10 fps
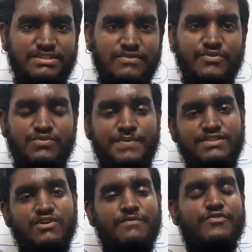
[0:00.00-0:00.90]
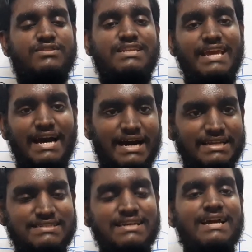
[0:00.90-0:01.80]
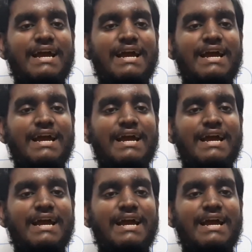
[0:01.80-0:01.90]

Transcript: if your speech is going for 3 hours,